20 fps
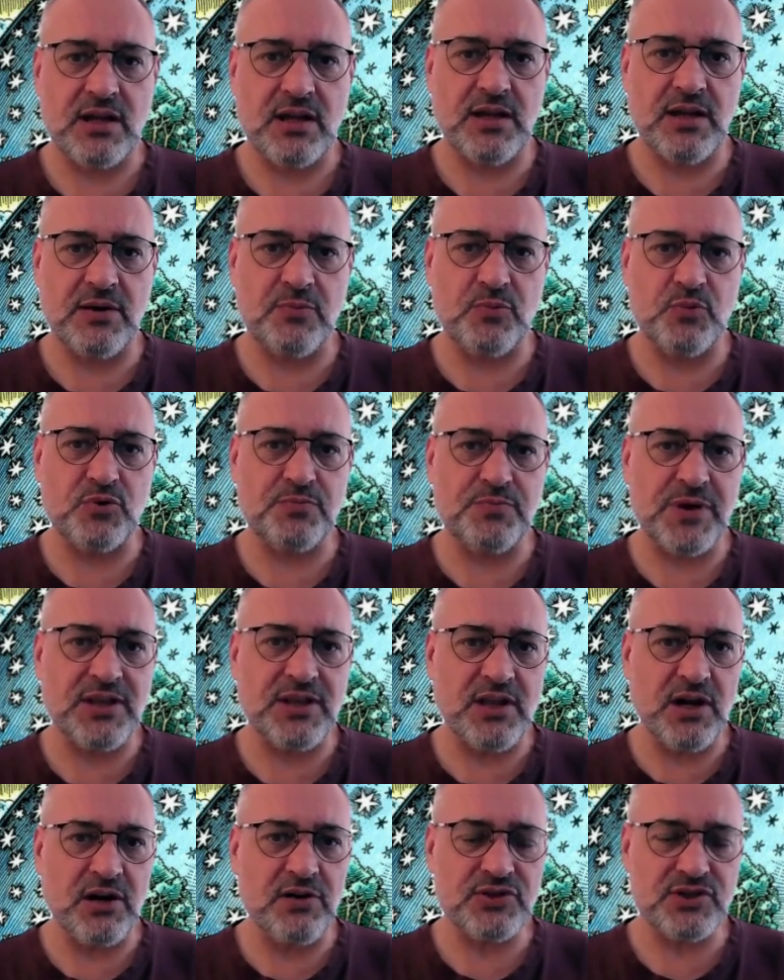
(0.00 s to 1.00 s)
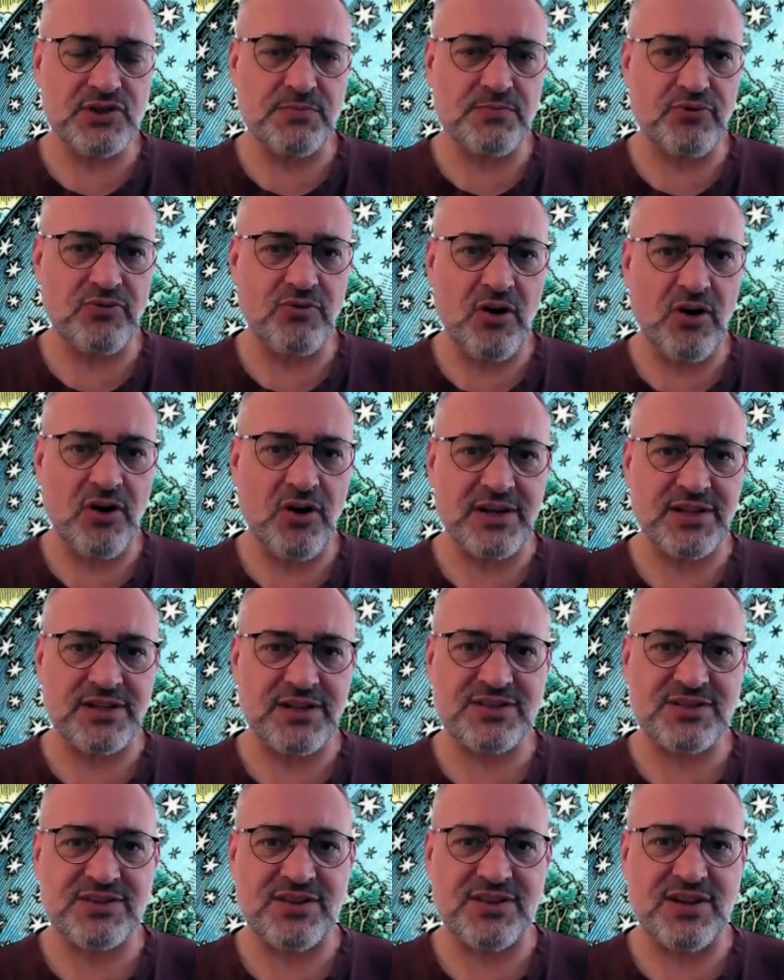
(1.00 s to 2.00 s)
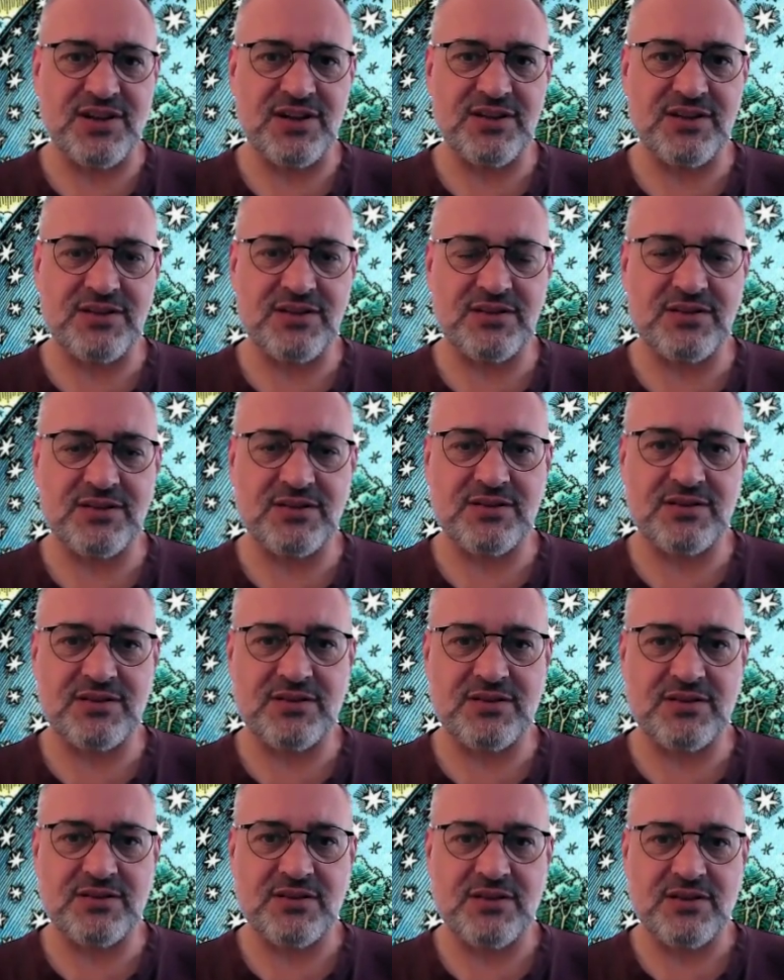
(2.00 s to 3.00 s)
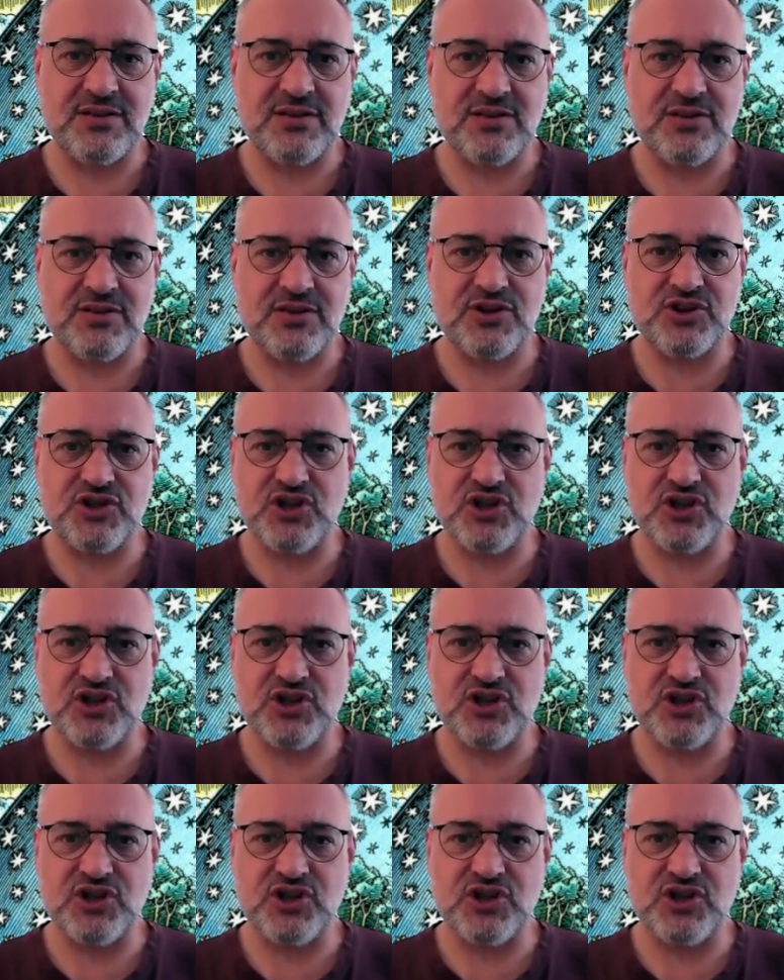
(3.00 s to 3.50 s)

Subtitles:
It would be no surprise that the